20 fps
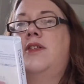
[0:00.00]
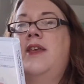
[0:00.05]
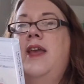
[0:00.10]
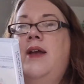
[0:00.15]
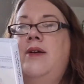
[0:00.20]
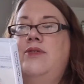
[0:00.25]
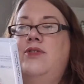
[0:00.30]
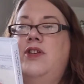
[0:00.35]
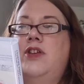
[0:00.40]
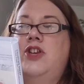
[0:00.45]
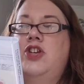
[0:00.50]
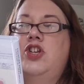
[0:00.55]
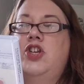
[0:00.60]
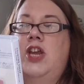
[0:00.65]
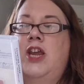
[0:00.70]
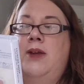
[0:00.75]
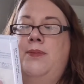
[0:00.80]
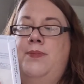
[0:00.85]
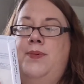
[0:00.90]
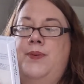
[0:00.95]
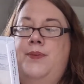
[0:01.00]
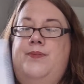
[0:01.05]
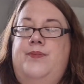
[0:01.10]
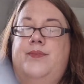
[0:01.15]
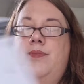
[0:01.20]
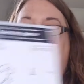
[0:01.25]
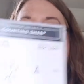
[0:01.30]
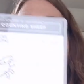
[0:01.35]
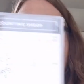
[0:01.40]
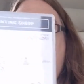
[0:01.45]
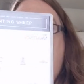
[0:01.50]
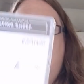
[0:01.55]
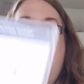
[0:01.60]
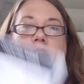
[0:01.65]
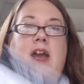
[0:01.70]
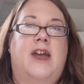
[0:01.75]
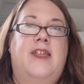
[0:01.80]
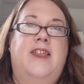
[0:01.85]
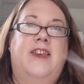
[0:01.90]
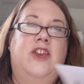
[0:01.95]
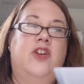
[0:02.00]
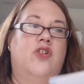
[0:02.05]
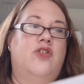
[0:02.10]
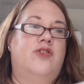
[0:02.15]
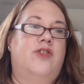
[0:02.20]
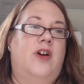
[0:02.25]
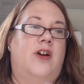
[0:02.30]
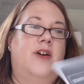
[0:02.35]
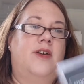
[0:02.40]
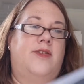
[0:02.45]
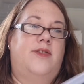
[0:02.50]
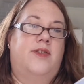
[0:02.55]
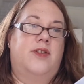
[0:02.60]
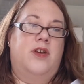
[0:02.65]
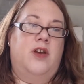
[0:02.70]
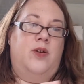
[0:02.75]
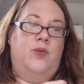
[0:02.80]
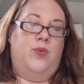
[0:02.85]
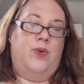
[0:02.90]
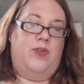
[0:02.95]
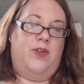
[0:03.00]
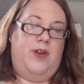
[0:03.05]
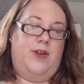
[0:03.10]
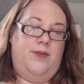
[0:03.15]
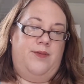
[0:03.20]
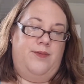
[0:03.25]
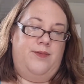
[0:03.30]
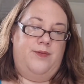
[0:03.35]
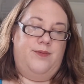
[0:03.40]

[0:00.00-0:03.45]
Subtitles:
counting sheep, and then you've got dies to go with it.